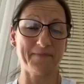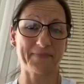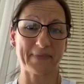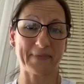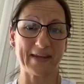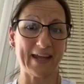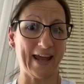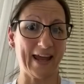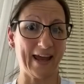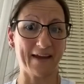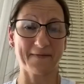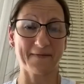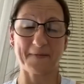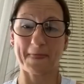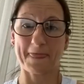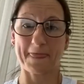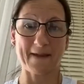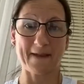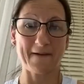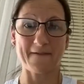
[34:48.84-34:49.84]
yeah,
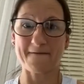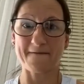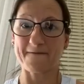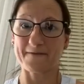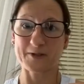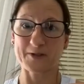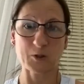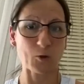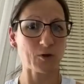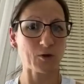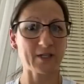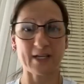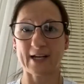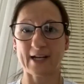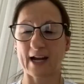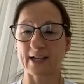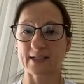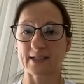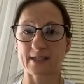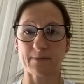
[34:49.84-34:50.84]
talk to your
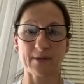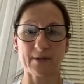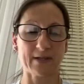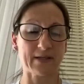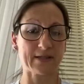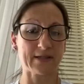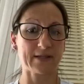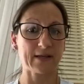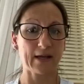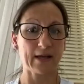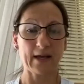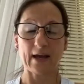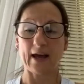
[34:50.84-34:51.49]
customers.